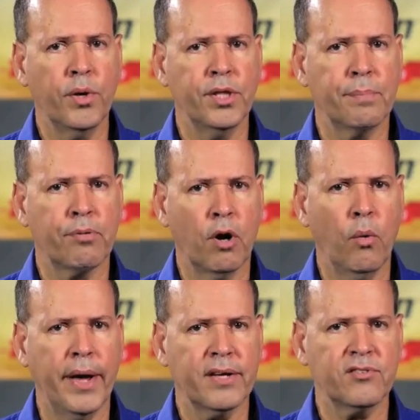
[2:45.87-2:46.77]
when the
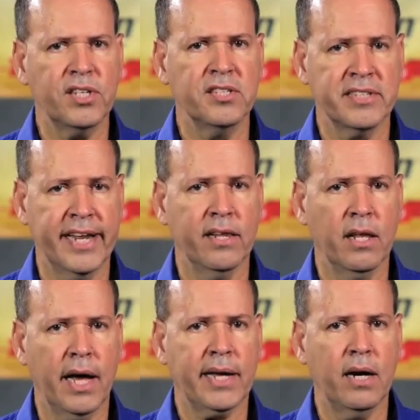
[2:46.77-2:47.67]
ProX is in a
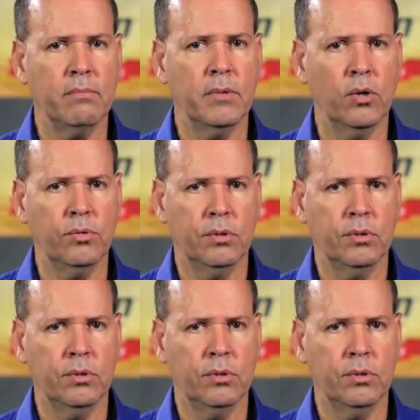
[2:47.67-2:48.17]
lockout mode.